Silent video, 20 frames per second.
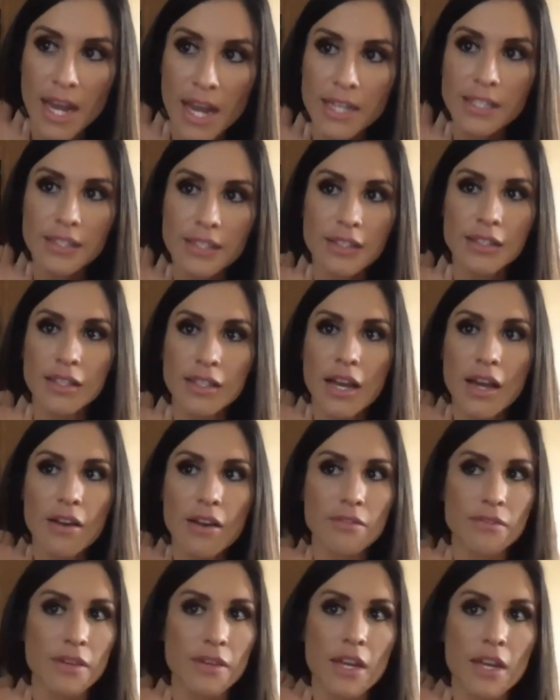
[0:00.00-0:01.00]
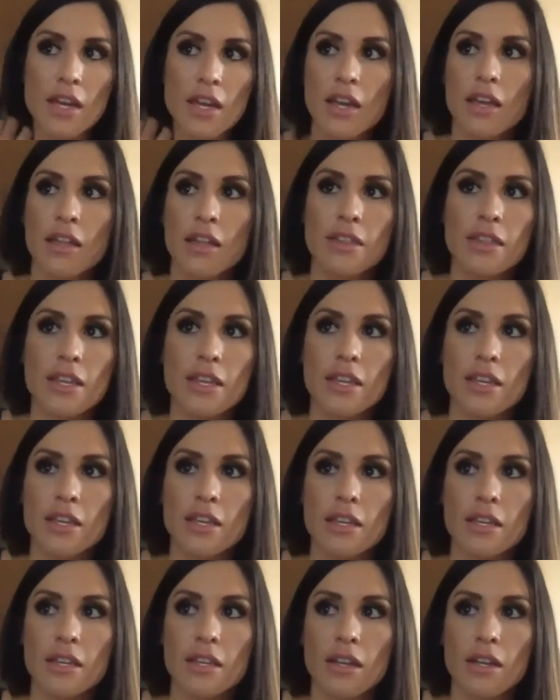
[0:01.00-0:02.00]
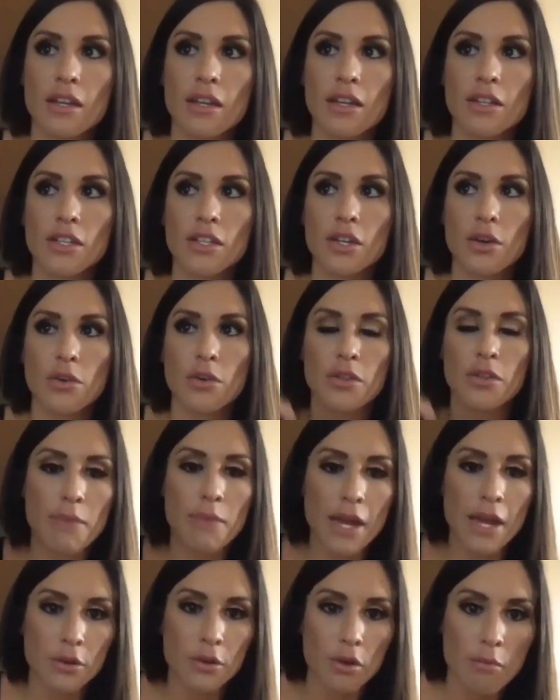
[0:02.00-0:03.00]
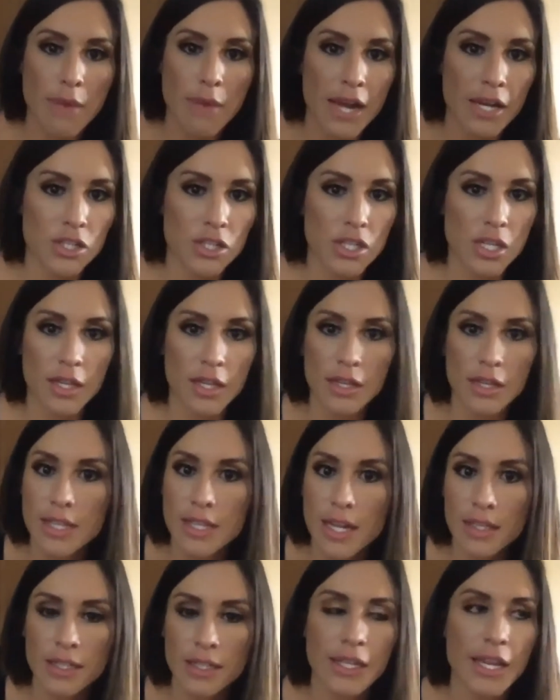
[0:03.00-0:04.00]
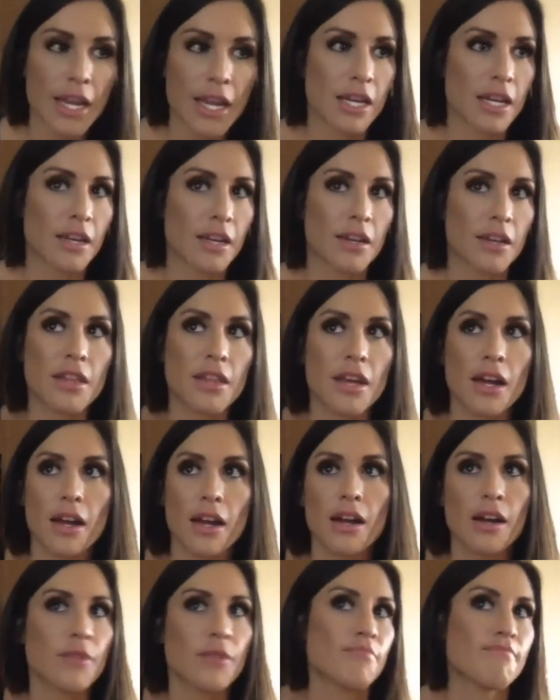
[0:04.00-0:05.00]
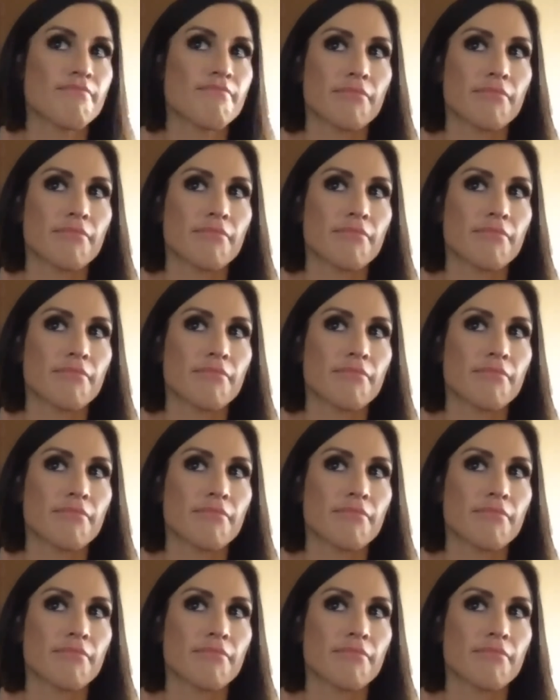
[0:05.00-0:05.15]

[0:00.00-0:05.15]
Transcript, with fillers: I didn't love the, you know, the micromanaging, the delegating, the